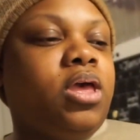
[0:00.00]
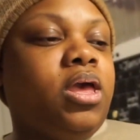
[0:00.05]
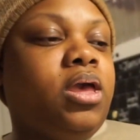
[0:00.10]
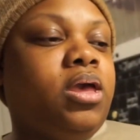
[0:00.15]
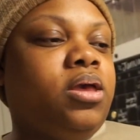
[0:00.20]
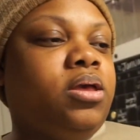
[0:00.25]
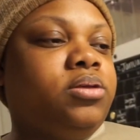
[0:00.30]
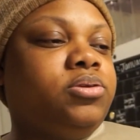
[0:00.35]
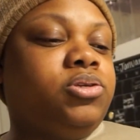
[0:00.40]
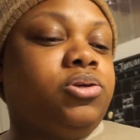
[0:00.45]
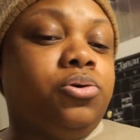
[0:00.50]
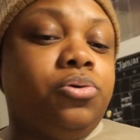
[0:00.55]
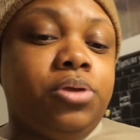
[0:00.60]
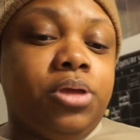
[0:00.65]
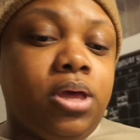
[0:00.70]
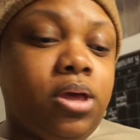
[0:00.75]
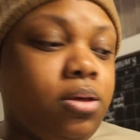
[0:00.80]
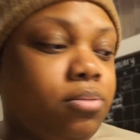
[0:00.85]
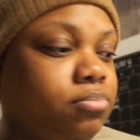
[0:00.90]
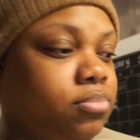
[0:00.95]
And so
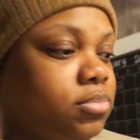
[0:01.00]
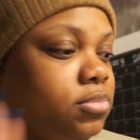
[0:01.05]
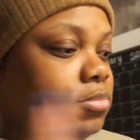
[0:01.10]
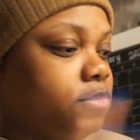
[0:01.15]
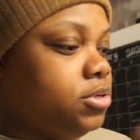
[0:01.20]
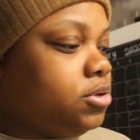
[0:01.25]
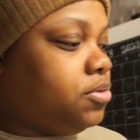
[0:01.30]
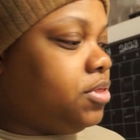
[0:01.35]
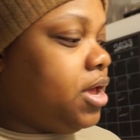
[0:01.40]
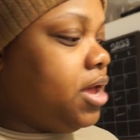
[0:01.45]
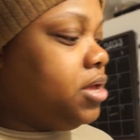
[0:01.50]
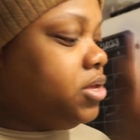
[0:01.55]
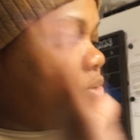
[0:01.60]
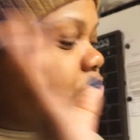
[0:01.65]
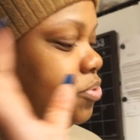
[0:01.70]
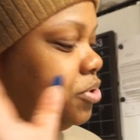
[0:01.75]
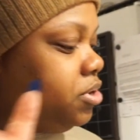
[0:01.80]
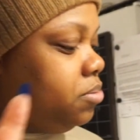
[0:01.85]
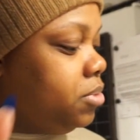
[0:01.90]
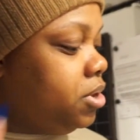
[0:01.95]
yeah, so that is
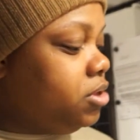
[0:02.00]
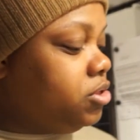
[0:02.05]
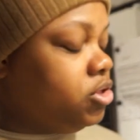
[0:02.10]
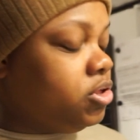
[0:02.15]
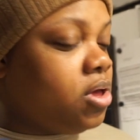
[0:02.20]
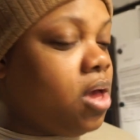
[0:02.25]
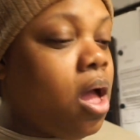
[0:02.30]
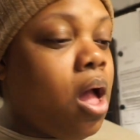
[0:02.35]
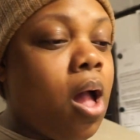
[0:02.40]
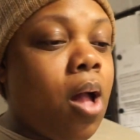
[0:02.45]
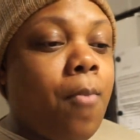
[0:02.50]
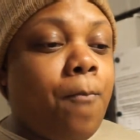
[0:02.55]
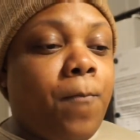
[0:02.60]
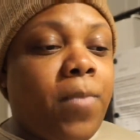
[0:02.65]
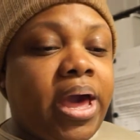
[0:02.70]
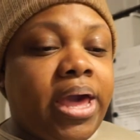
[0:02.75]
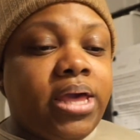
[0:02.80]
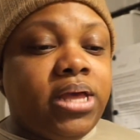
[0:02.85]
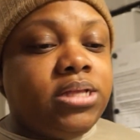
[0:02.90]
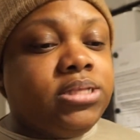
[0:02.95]
pretty much
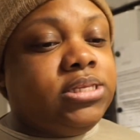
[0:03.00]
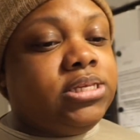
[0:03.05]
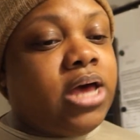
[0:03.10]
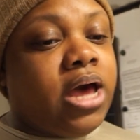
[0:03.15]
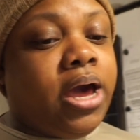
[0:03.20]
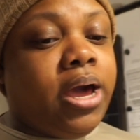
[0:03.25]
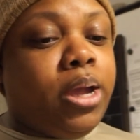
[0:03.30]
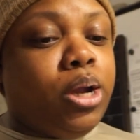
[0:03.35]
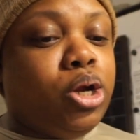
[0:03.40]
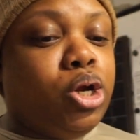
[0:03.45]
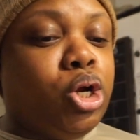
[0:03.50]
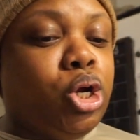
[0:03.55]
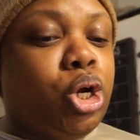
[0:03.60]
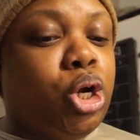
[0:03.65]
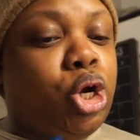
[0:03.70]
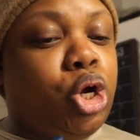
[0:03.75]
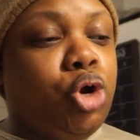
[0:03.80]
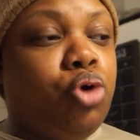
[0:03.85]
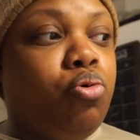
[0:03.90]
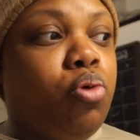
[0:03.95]
my
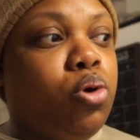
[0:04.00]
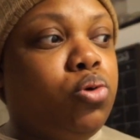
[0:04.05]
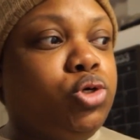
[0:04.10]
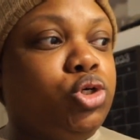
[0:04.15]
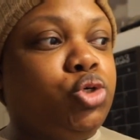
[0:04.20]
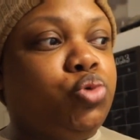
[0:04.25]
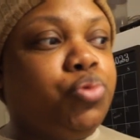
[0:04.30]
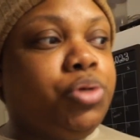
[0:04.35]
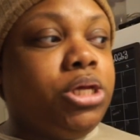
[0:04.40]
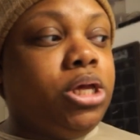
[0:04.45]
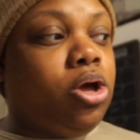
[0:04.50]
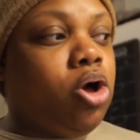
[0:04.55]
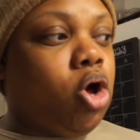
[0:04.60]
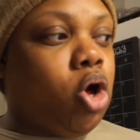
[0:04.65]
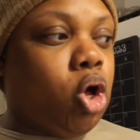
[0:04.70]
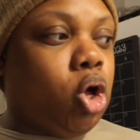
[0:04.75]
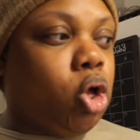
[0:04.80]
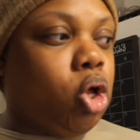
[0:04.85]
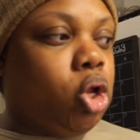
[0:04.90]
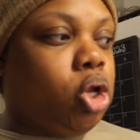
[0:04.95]
entire grocery
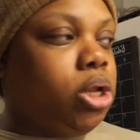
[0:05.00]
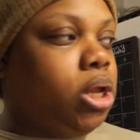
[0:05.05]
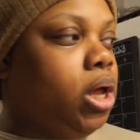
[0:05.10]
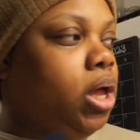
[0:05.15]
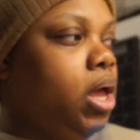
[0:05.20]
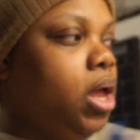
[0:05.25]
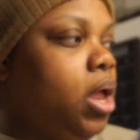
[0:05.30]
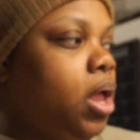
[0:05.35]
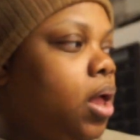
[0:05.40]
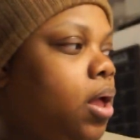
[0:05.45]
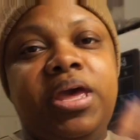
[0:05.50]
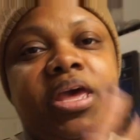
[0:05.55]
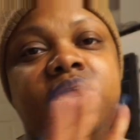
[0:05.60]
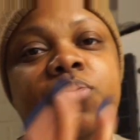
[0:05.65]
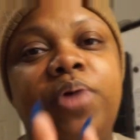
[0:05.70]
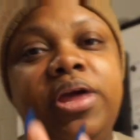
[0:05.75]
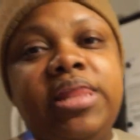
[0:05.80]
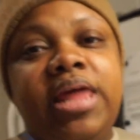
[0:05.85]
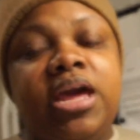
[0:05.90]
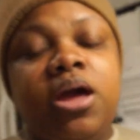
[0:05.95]
haul.
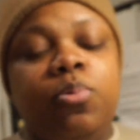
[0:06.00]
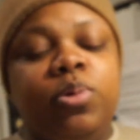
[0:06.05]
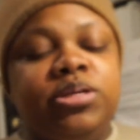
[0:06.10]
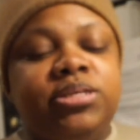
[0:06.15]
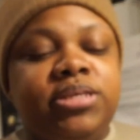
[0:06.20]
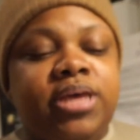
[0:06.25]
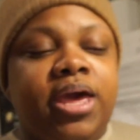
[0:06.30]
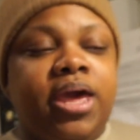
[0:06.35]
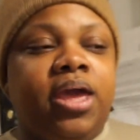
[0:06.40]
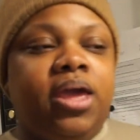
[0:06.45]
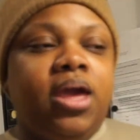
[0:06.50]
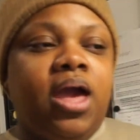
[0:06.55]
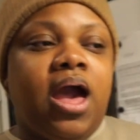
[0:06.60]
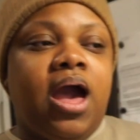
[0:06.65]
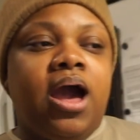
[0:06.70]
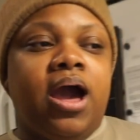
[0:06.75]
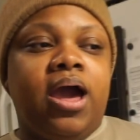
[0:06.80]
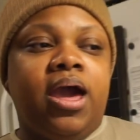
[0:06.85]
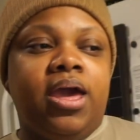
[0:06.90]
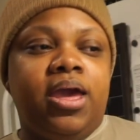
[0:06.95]
Anyway, like I was saying,
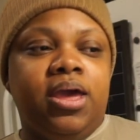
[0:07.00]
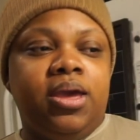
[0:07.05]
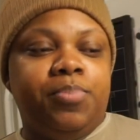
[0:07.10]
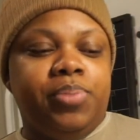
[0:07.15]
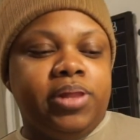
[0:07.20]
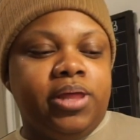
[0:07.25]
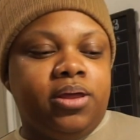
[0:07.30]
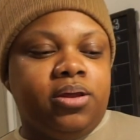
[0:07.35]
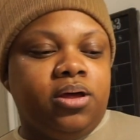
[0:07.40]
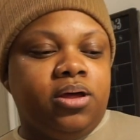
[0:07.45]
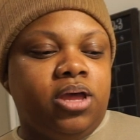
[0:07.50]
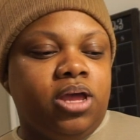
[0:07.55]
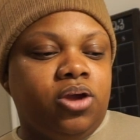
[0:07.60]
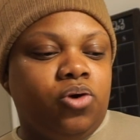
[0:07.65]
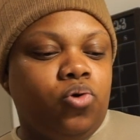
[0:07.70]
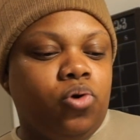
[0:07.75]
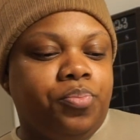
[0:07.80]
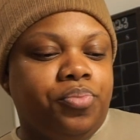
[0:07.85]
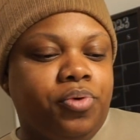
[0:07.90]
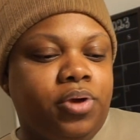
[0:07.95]
I plan on
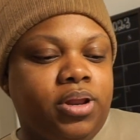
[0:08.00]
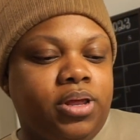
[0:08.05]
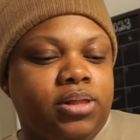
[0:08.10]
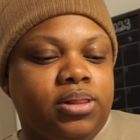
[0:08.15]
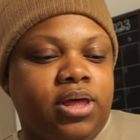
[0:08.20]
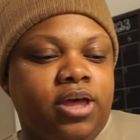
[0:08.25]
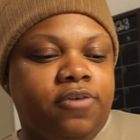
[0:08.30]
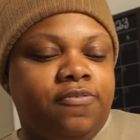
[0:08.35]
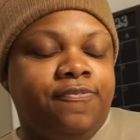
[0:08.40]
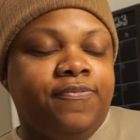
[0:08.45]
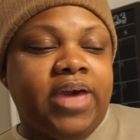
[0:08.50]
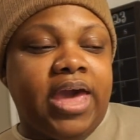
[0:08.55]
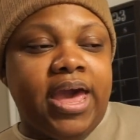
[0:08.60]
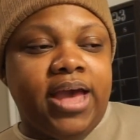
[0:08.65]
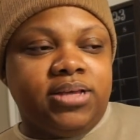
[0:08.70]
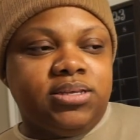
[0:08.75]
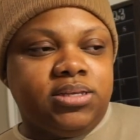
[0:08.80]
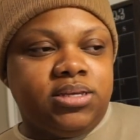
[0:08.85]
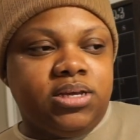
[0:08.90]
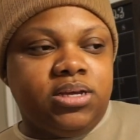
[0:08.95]
incorporating like
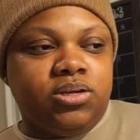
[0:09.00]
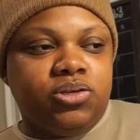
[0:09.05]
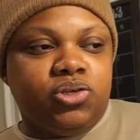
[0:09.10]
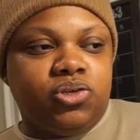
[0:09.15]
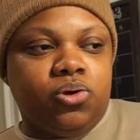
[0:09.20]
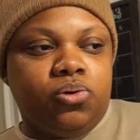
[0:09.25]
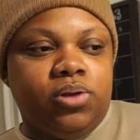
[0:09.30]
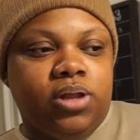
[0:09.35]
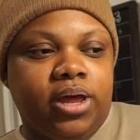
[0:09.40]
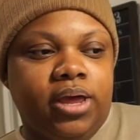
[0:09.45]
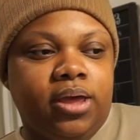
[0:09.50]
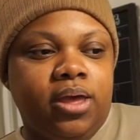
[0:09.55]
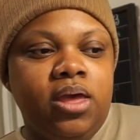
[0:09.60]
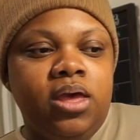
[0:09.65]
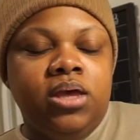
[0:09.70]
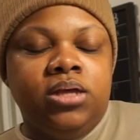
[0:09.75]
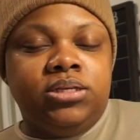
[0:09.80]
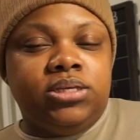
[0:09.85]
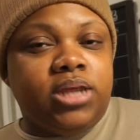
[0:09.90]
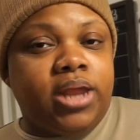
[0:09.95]
fasting. So like
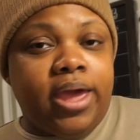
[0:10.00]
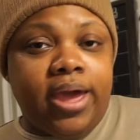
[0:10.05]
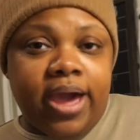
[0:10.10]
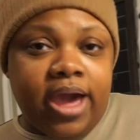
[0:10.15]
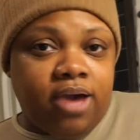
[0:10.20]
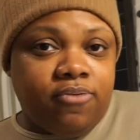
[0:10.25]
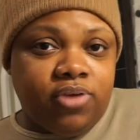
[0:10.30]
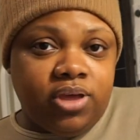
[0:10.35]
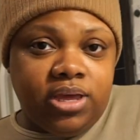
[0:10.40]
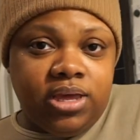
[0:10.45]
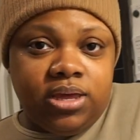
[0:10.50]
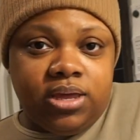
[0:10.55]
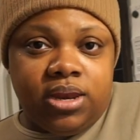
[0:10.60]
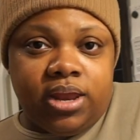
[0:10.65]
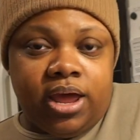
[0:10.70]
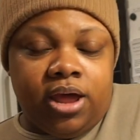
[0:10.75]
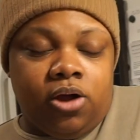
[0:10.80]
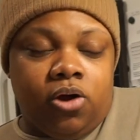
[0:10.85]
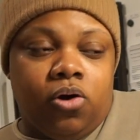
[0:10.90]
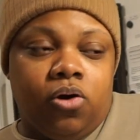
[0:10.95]
today I haven't eaten
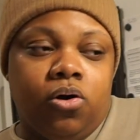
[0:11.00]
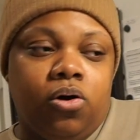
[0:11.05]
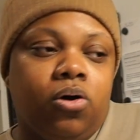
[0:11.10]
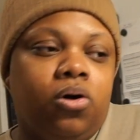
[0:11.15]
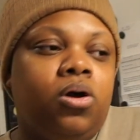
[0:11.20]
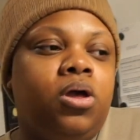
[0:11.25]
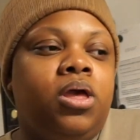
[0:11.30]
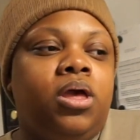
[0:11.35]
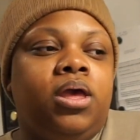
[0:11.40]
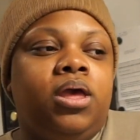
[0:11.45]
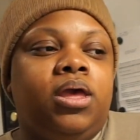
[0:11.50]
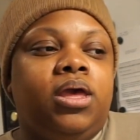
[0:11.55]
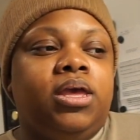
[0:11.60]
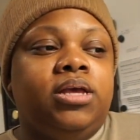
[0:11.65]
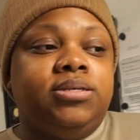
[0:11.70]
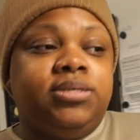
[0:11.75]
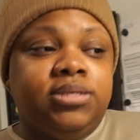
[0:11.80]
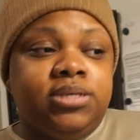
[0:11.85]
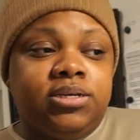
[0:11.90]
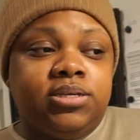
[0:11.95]
at all.
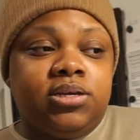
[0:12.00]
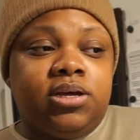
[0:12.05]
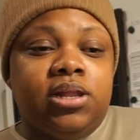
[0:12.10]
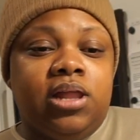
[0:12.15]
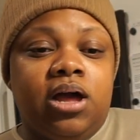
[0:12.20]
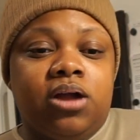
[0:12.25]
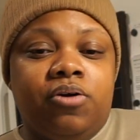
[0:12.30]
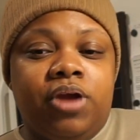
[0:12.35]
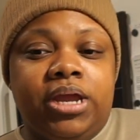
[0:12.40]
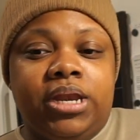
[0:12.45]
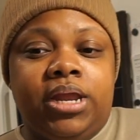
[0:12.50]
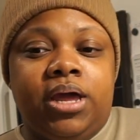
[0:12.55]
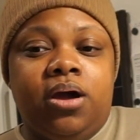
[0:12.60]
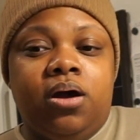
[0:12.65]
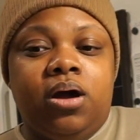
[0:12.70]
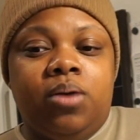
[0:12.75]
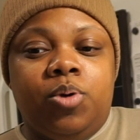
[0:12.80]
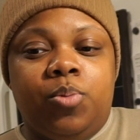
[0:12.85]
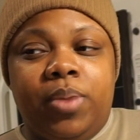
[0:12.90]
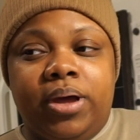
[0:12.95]
It's 6 o'clock right
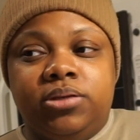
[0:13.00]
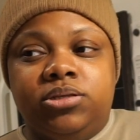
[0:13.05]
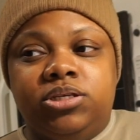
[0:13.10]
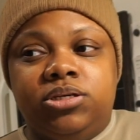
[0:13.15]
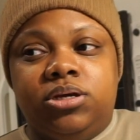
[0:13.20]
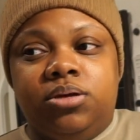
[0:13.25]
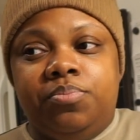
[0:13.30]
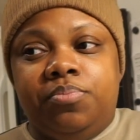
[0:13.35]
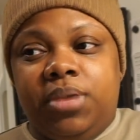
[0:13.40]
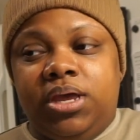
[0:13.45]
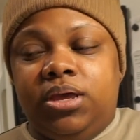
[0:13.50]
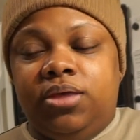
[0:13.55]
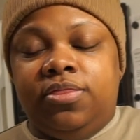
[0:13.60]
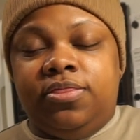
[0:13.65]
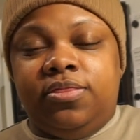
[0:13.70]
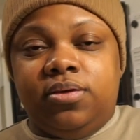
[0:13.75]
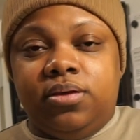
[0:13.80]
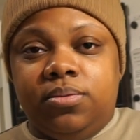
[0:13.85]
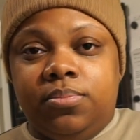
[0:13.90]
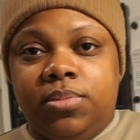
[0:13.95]
now. I'm about to make
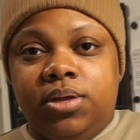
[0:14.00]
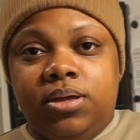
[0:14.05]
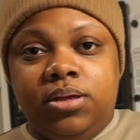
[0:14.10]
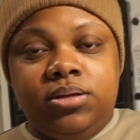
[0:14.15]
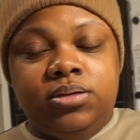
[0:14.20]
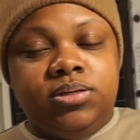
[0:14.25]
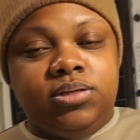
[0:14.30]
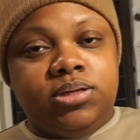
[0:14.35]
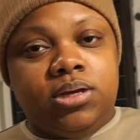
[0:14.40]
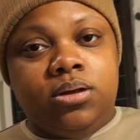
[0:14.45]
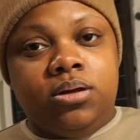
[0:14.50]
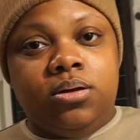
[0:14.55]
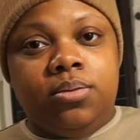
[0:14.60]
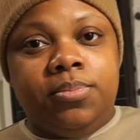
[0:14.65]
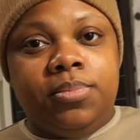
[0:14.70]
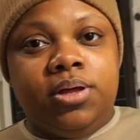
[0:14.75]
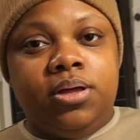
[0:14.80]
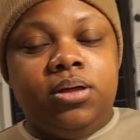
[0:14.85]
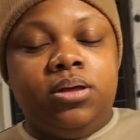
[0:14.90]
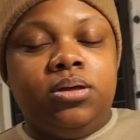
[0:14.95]
them some